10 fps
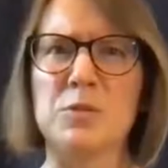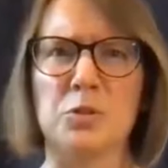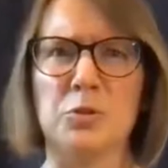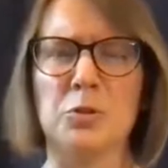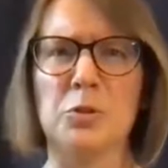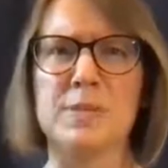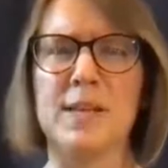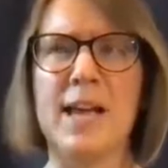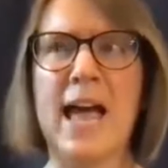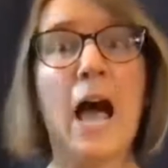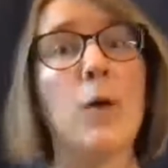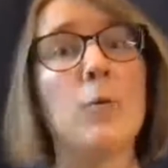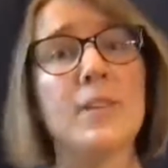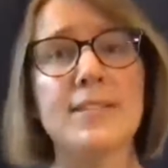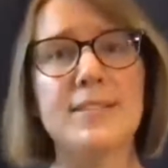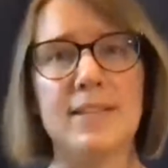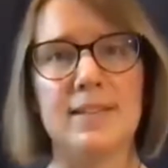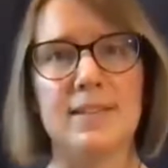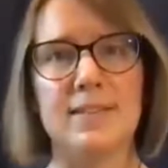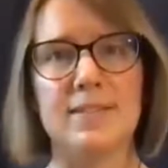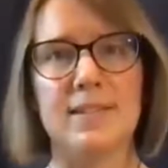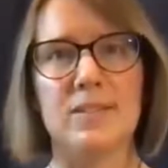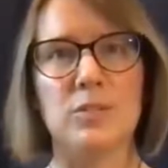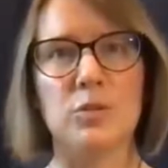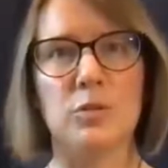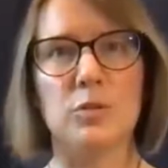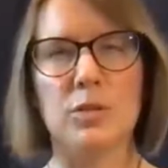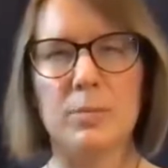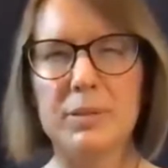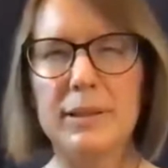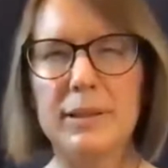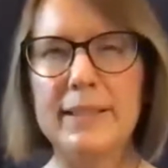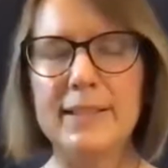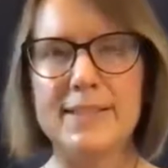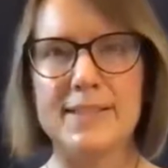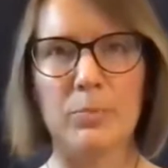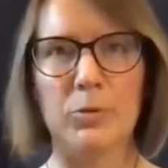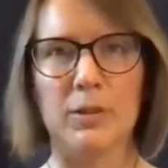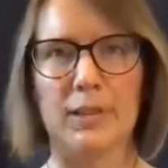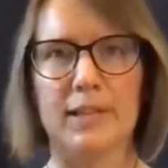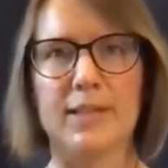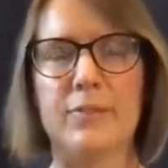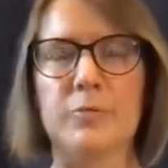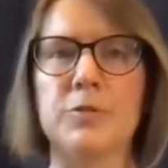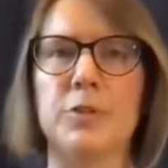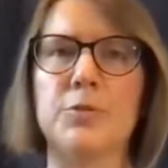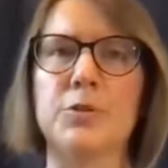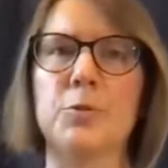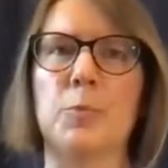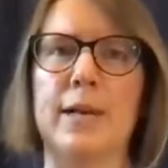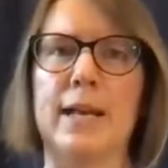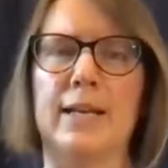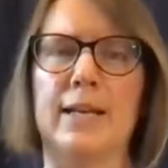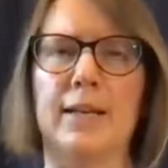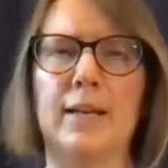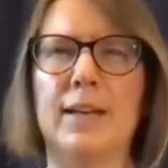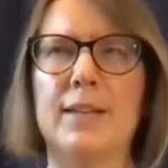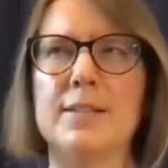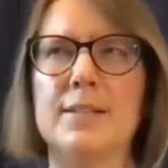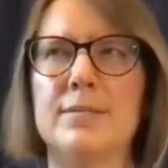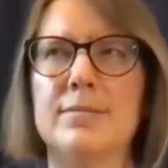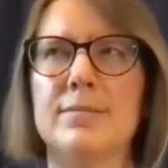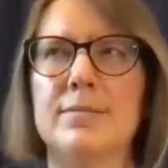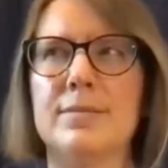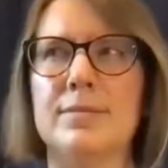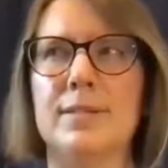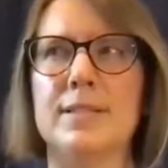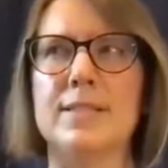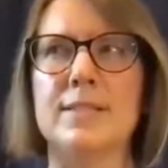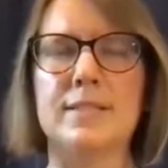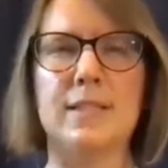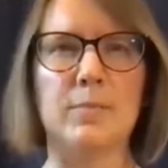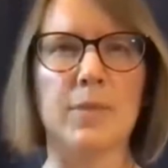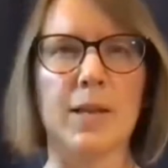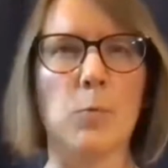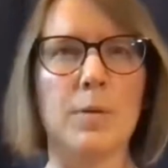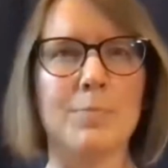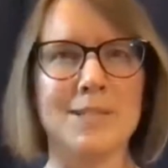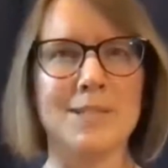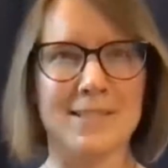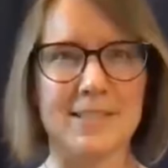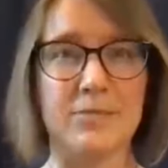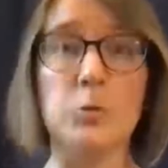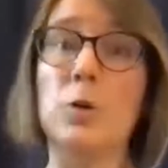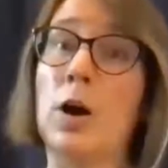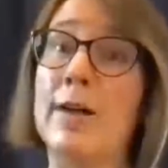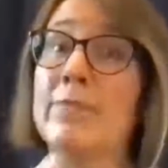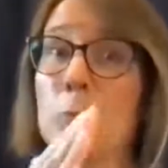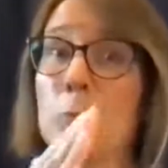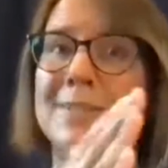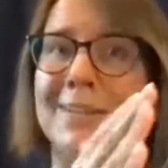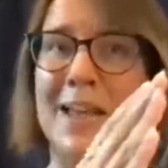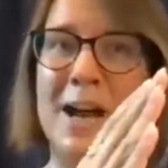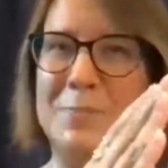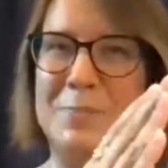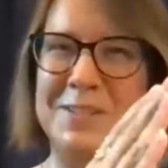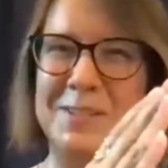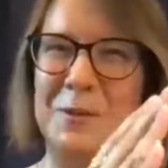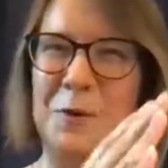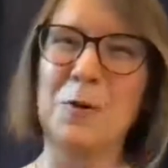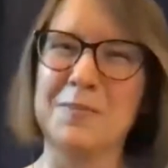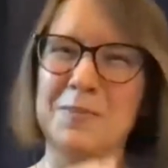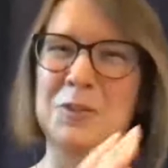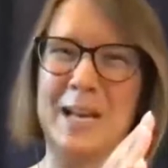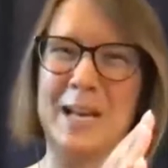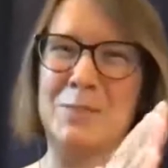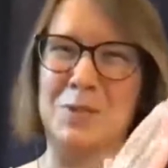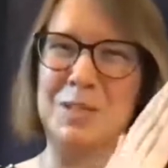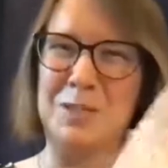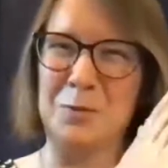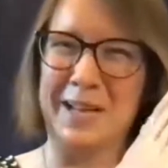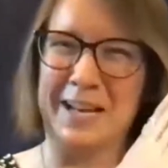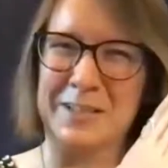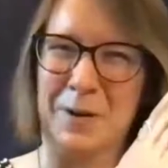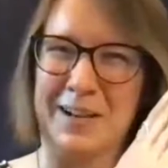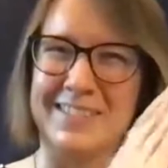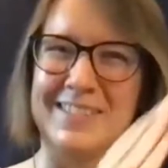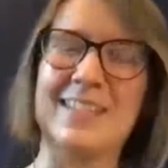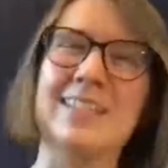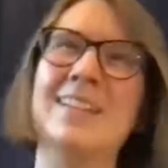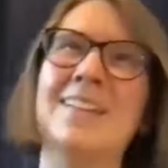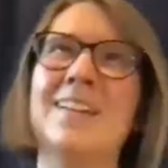two groups. How are they seeing these things completely separately? That, true 180. It doesn't seem like one business. If you all have one aligned business goal, your DAM should be doing X, Y, and Z.